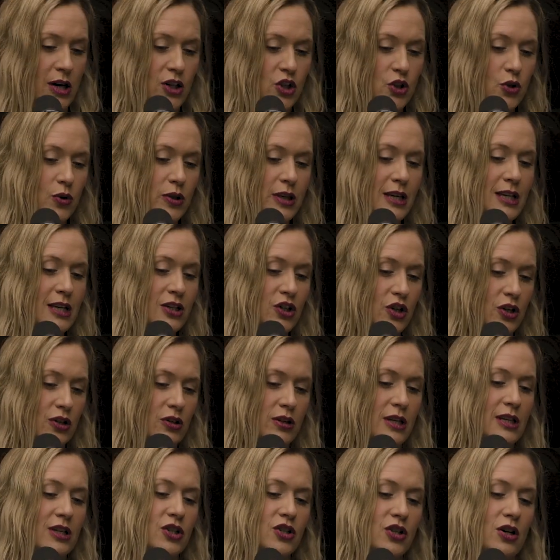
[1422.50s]
Okay, so
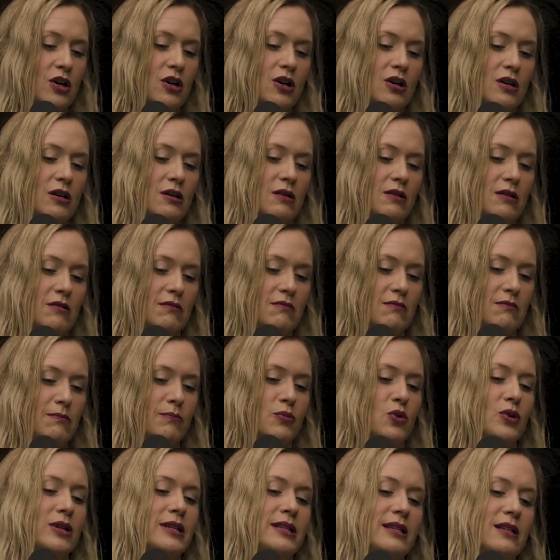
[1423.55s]
these are
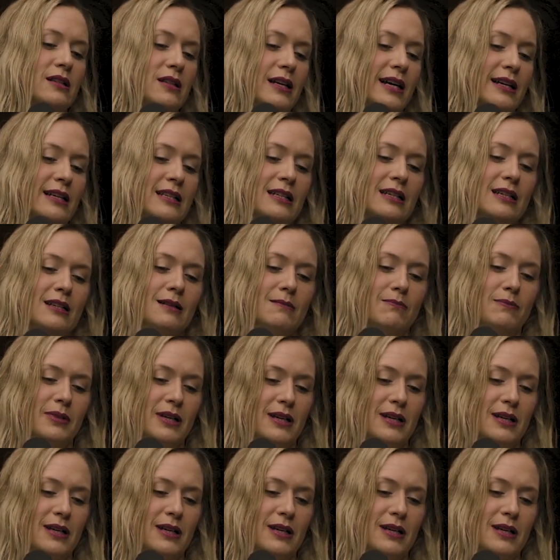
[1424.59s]
pre-selected,